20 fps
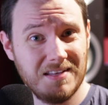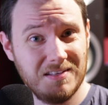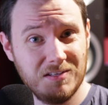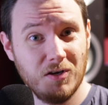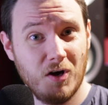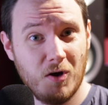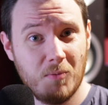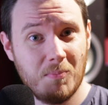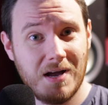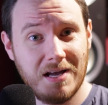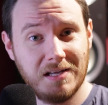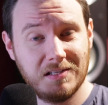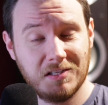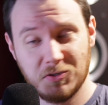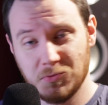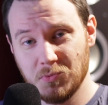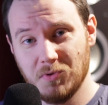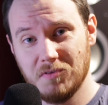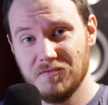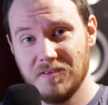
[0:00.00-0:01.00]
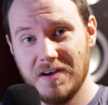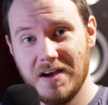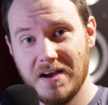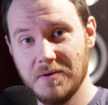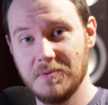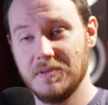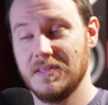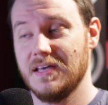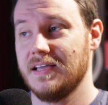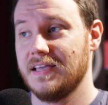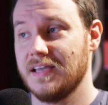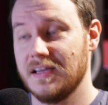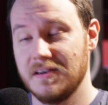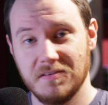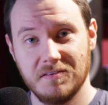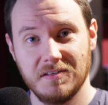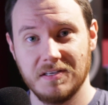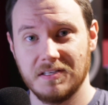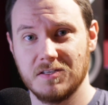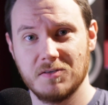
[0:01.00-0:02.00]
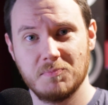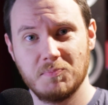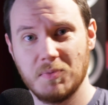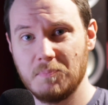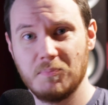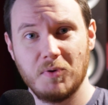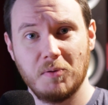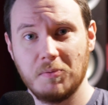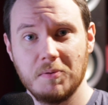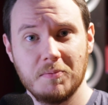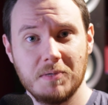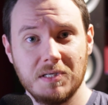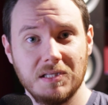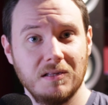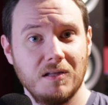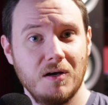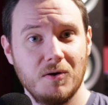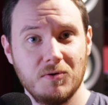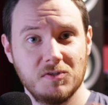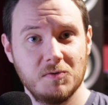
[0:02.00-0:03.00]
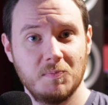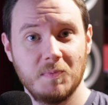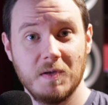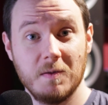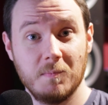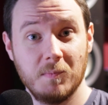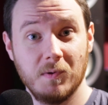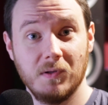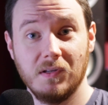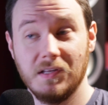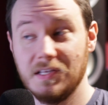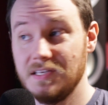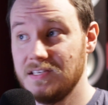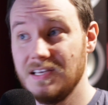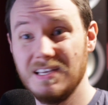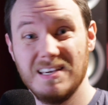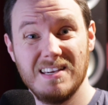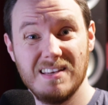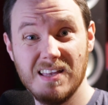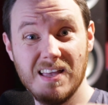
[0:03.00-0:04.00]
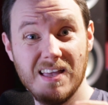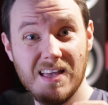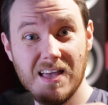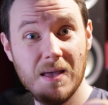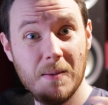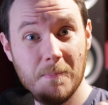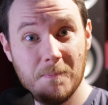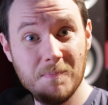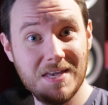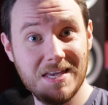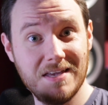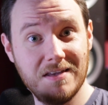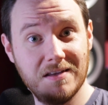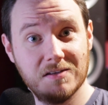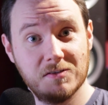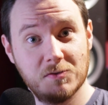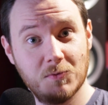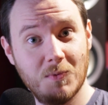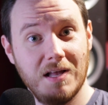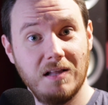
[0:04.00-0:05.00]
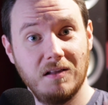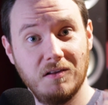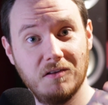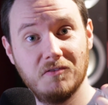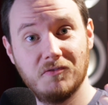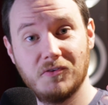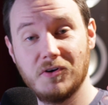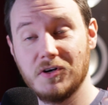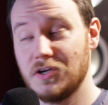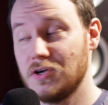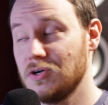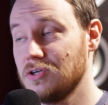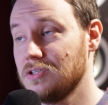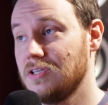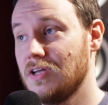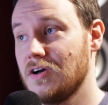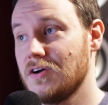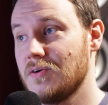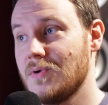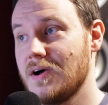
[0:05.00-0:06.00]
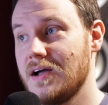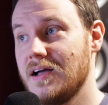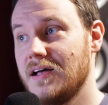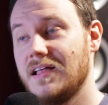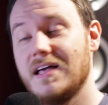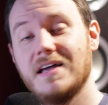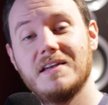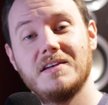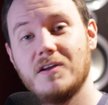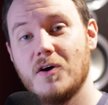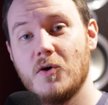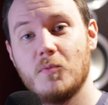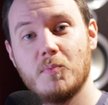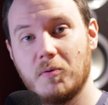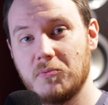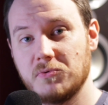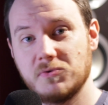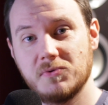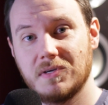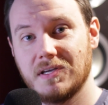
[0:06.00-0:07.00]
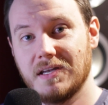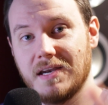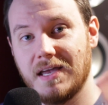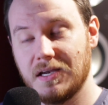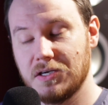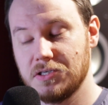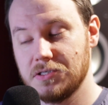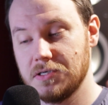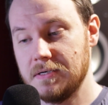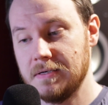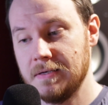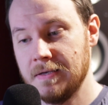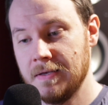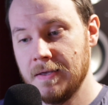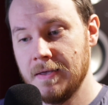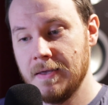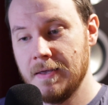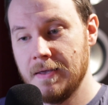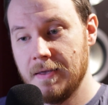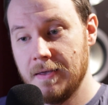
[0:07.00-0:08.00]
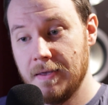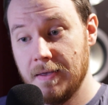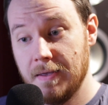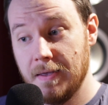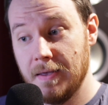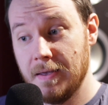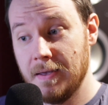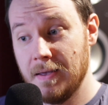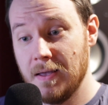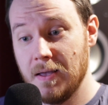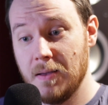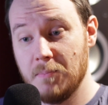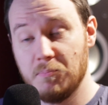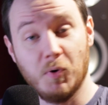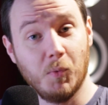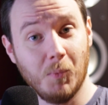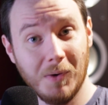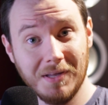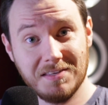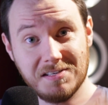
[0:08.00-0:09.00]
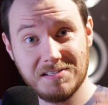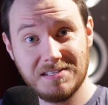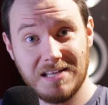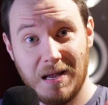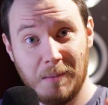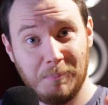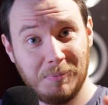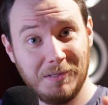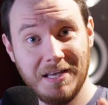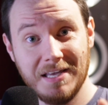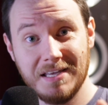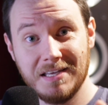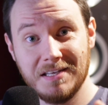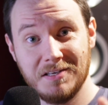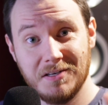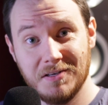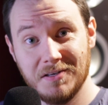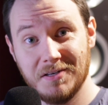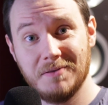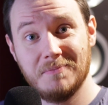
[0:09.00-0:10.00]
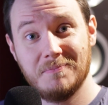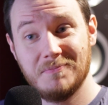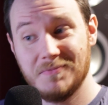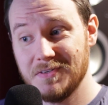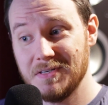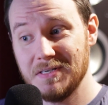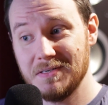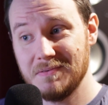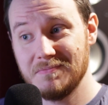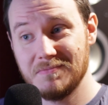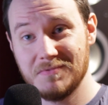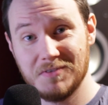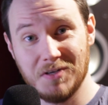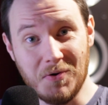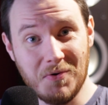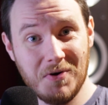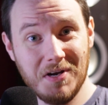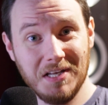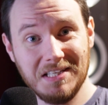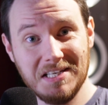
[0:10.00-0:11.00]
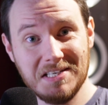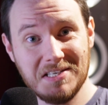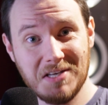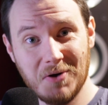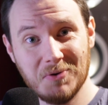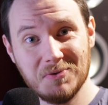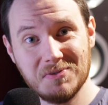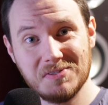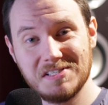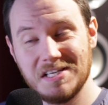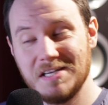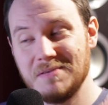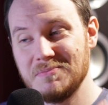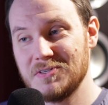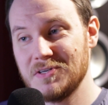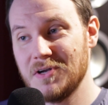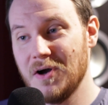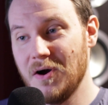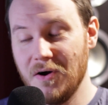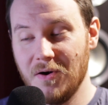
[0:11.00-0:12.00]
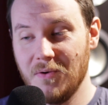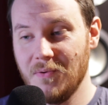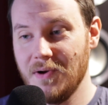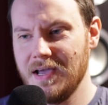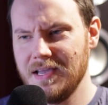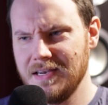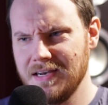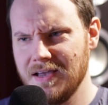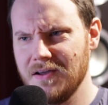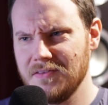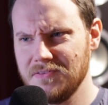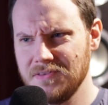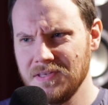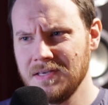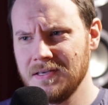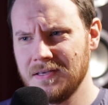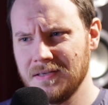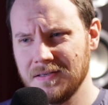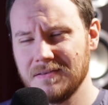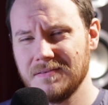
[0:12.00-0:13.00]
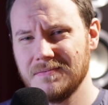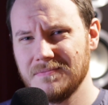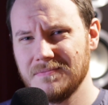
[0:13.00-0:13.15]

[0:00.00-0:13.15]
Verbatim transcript: your mileage will vary with that kind of thing. There'll probably be loads of people, indeed me as well, for a good long while I had no problems with connection, but when they start plaguing you, they really don't seem to go away. Now, I think